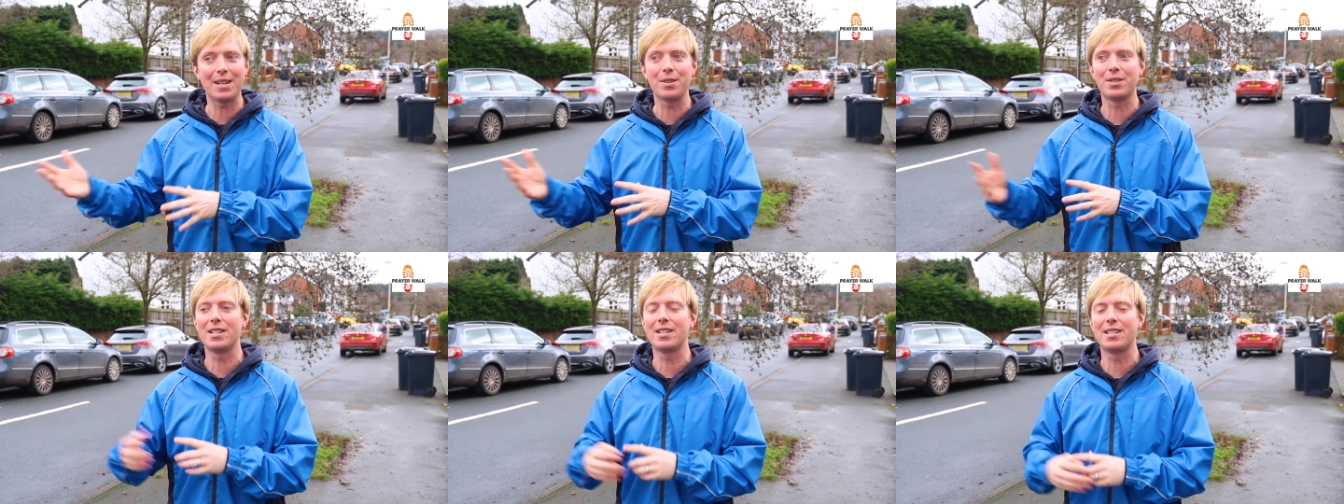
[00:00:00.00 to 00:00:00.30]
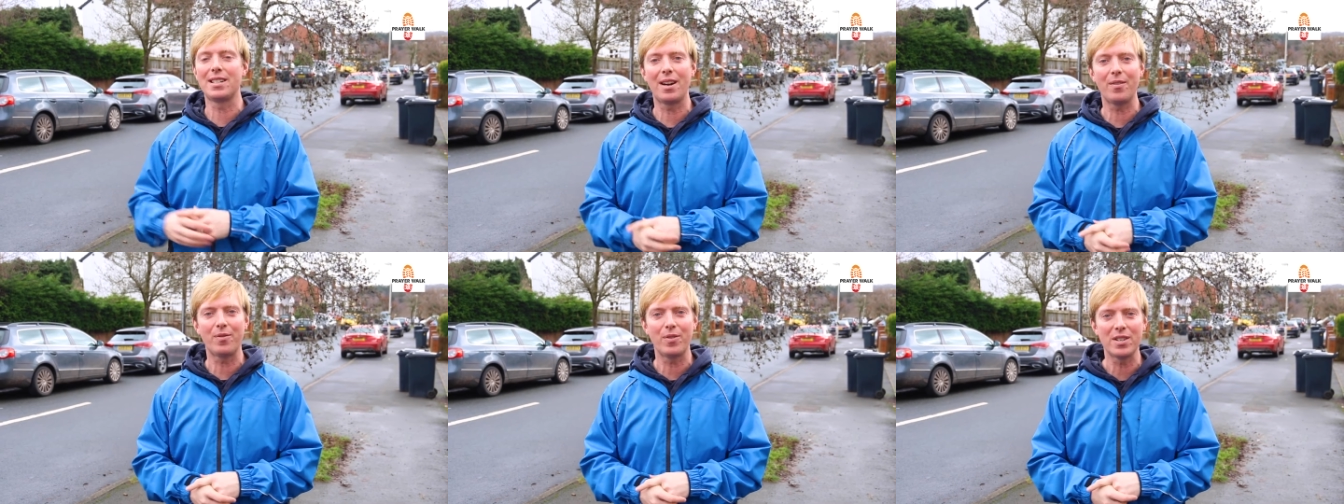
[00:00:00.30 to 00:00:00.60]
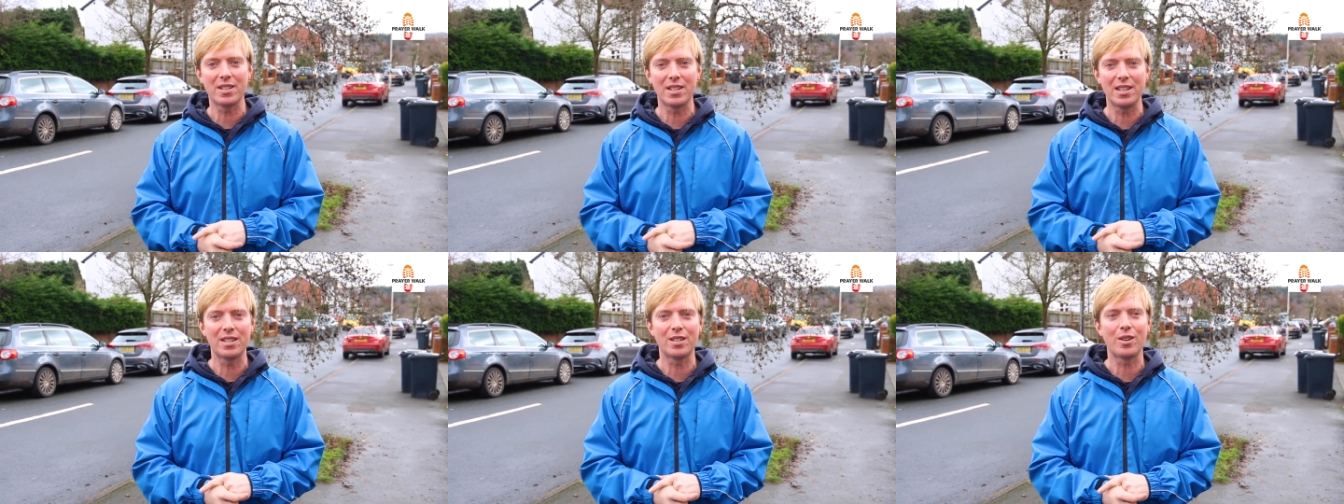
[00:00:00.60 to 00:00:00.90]
I was in San
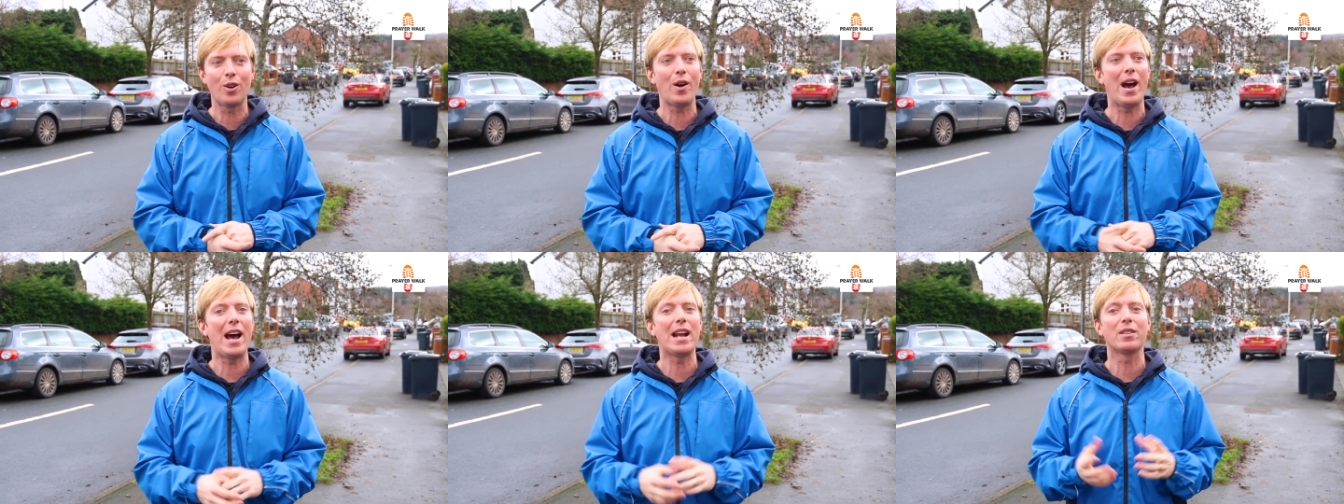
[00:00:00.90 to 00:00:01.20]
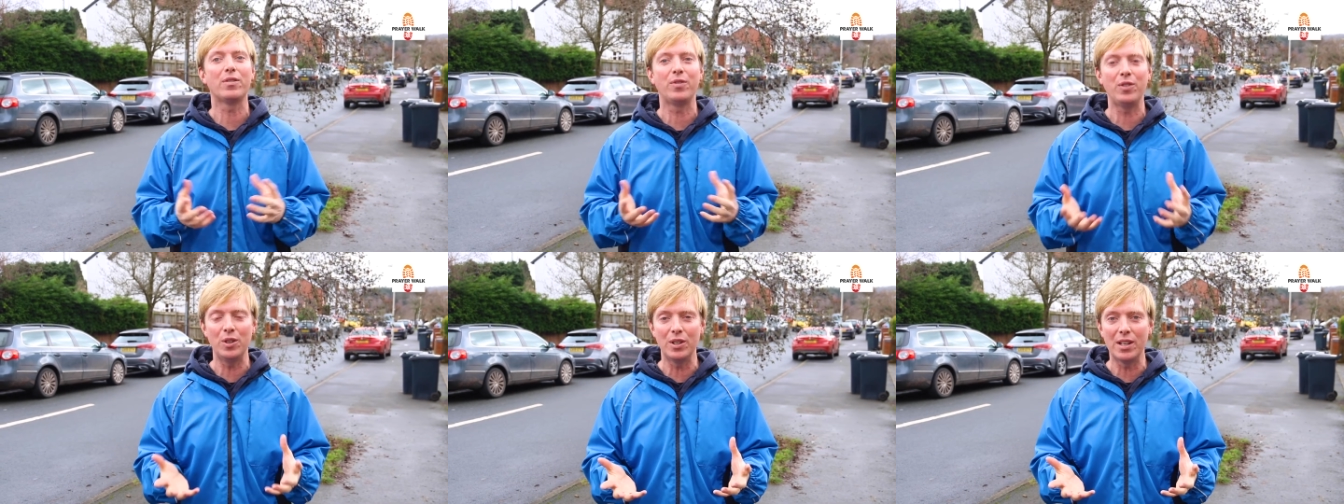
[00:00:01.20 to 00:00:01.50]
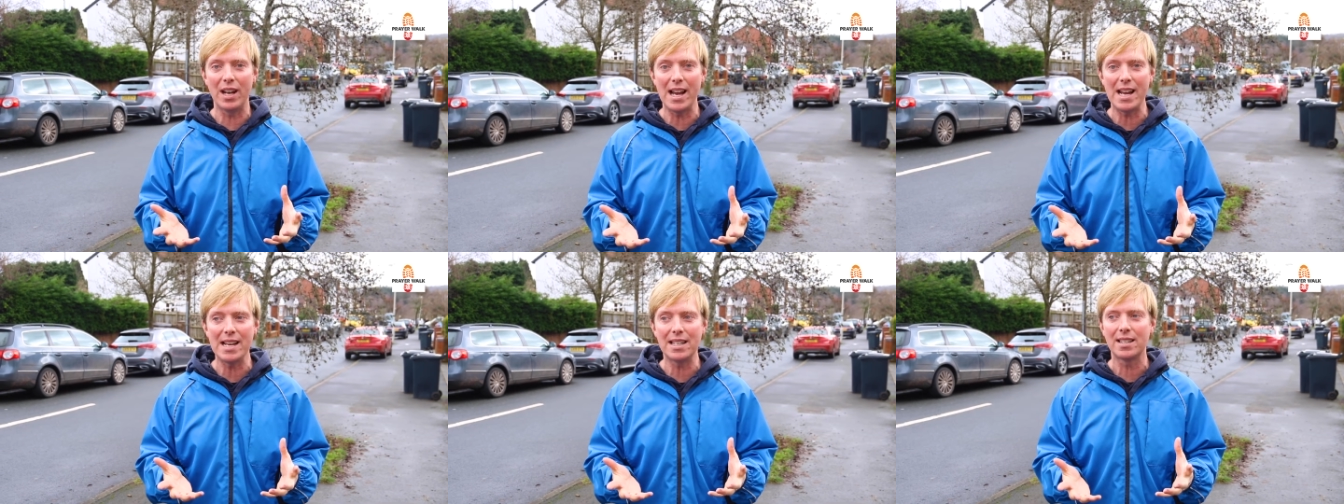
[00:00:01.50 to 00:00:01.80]
Francisco. I had a few
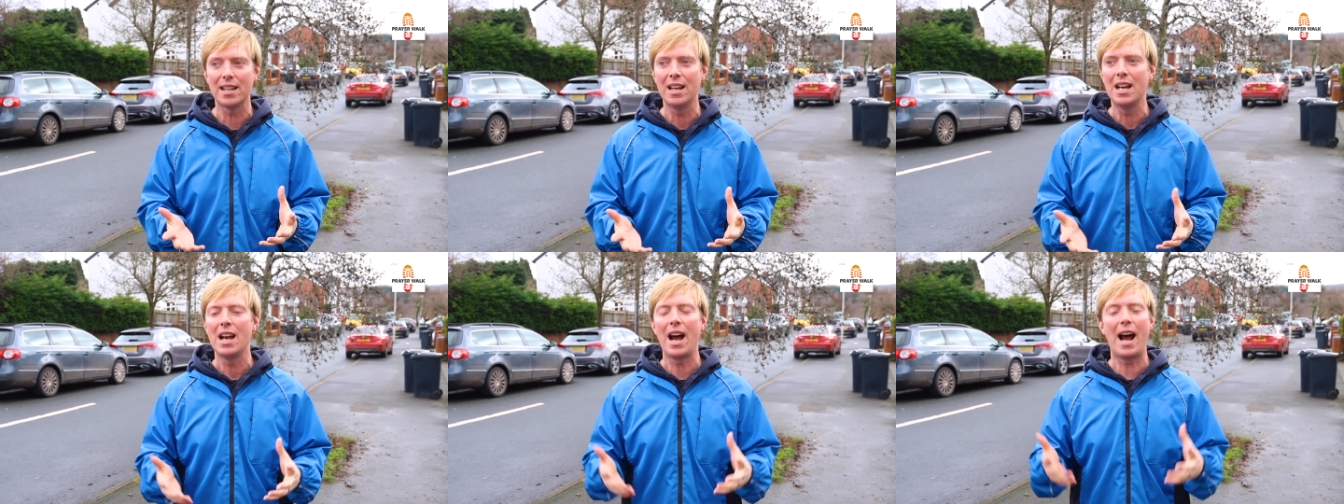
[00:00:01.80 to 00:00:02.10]
days.